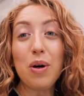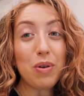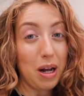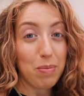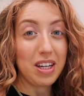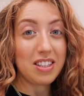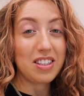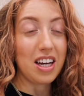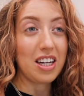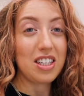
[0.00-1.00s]
with that being
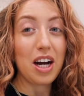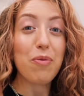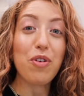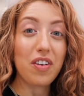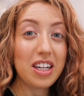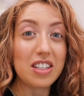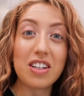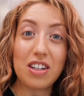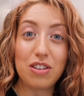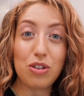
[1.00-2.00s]
said, I'm very excited